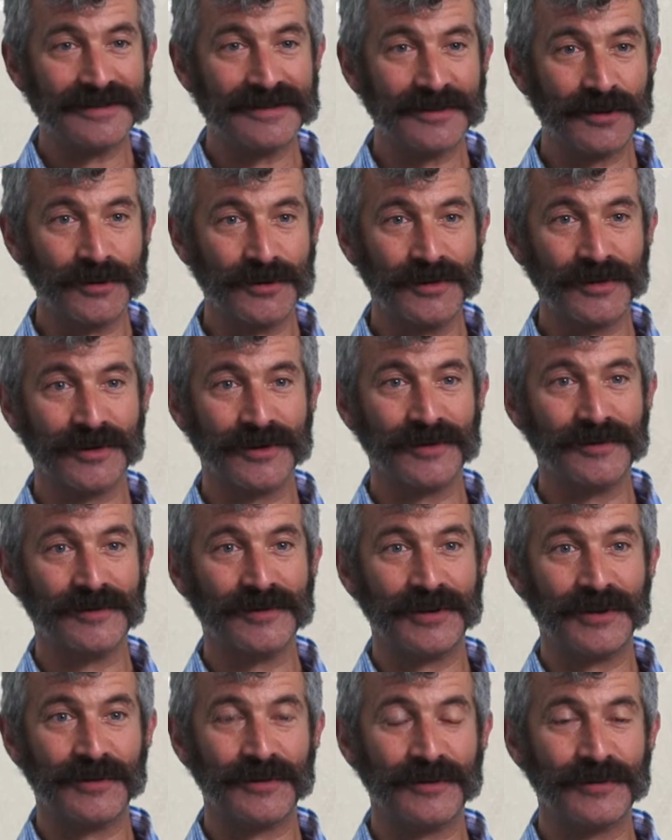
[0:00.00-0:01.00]
So the,
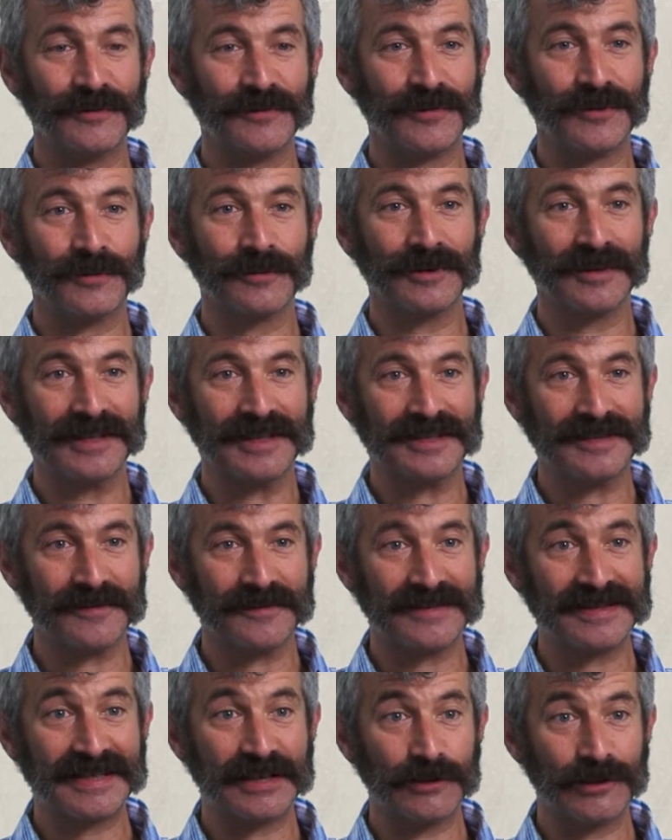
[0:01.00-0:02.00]
you know, the, the release of
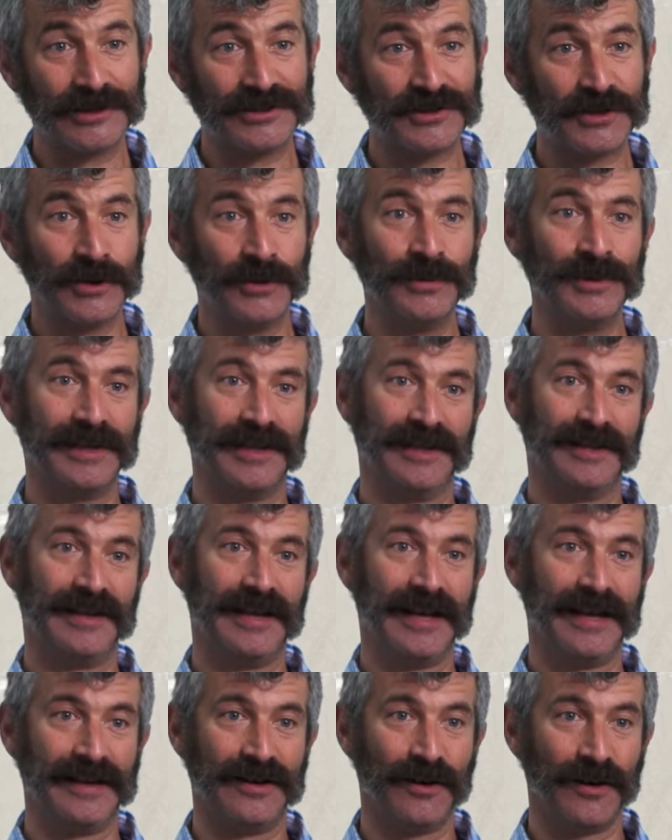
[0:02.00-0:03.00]
serotonin
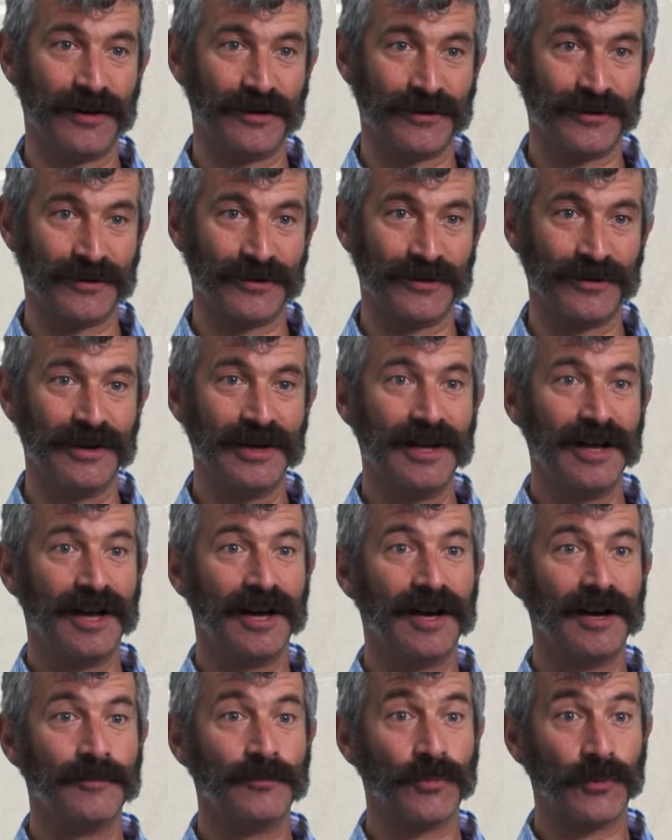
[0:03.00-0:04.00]
and other
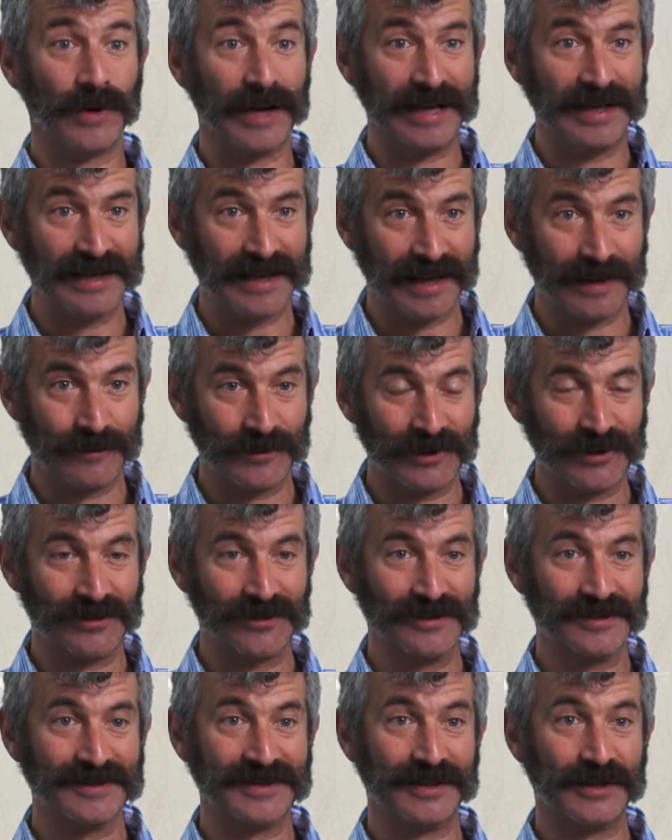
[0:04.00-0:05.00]
uh, brain
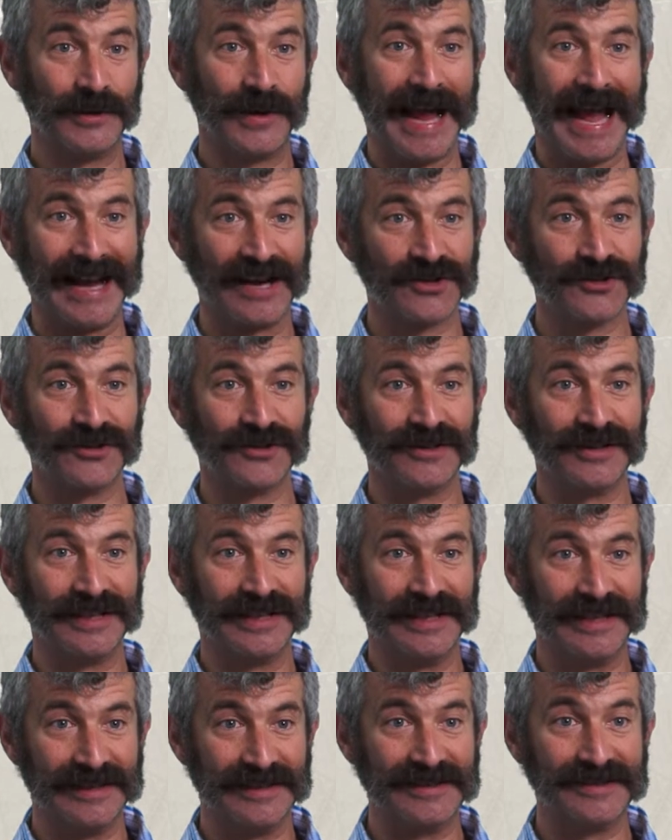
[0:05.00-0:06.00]
chemicals, you know, actually
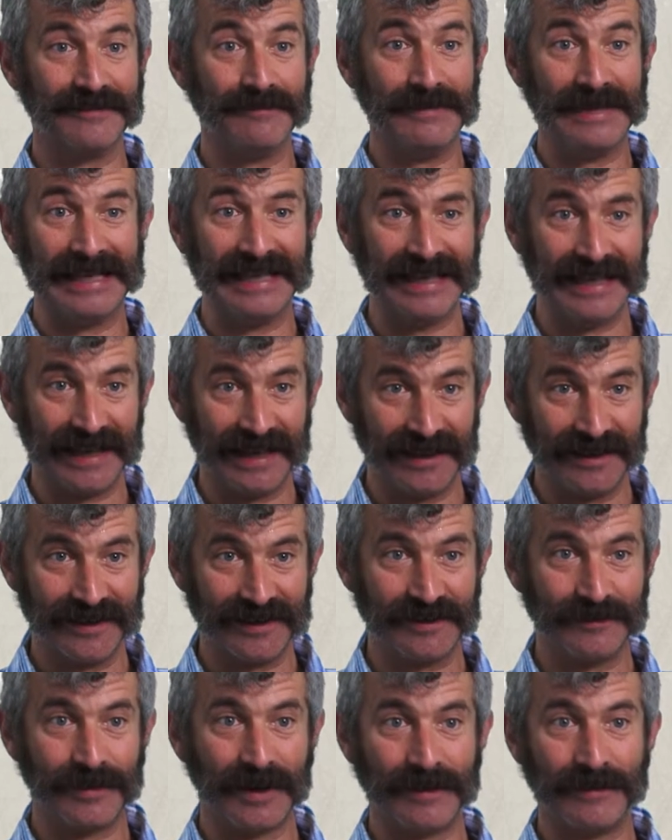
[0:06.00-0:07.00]
is
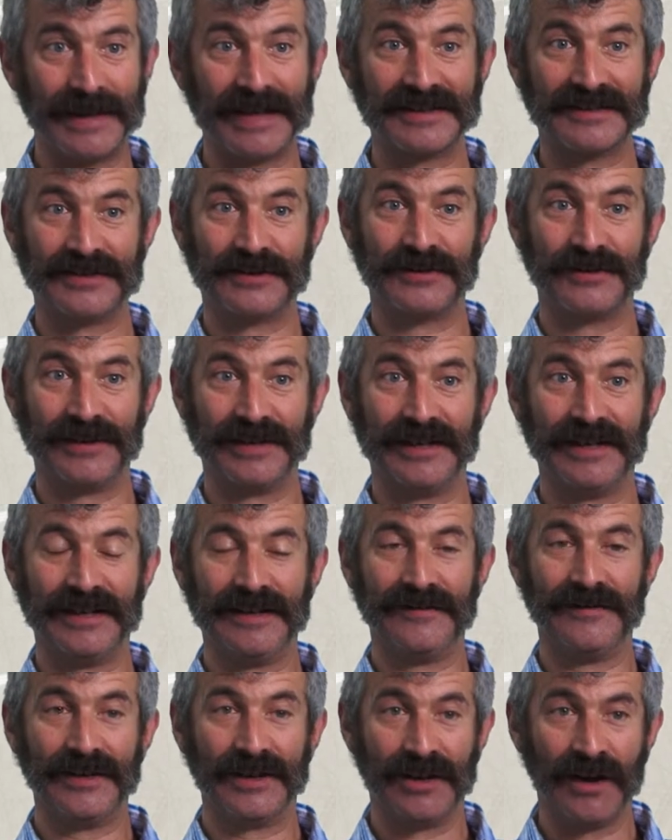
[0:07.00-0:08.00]
mediated by bacteria
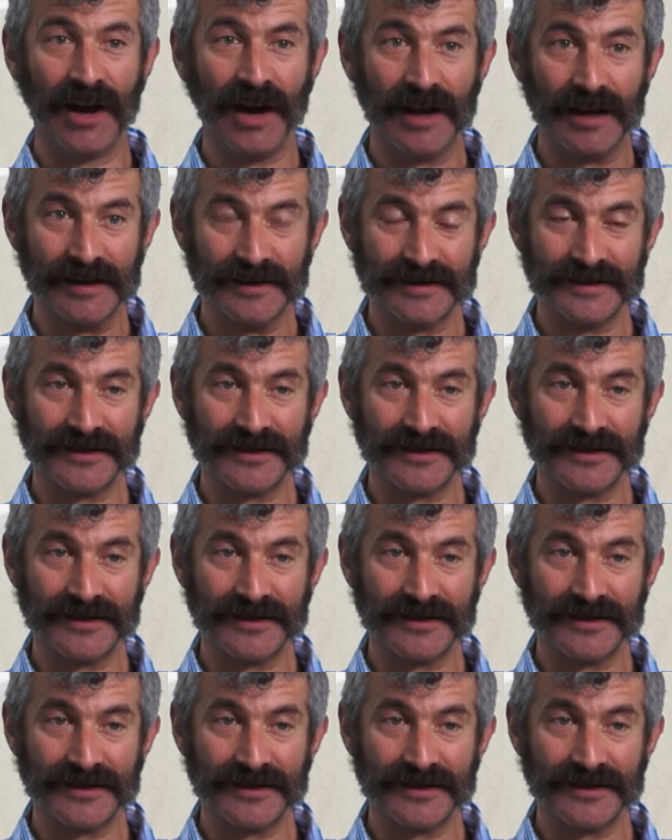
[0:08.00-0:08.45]
in the gut.